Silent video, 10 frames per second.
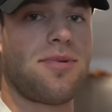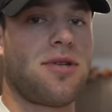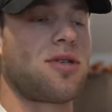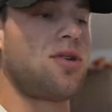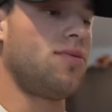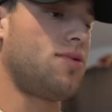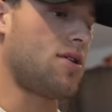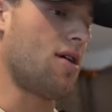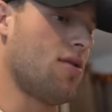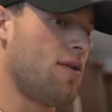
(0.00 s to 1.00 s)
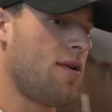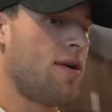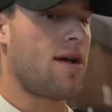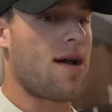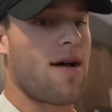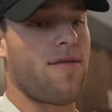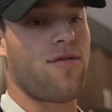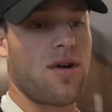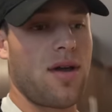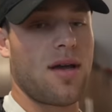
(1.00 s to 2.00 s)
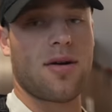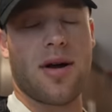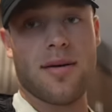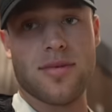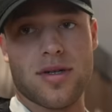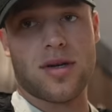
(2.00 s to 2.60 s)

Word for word: per scoop. So uh, 48 grams of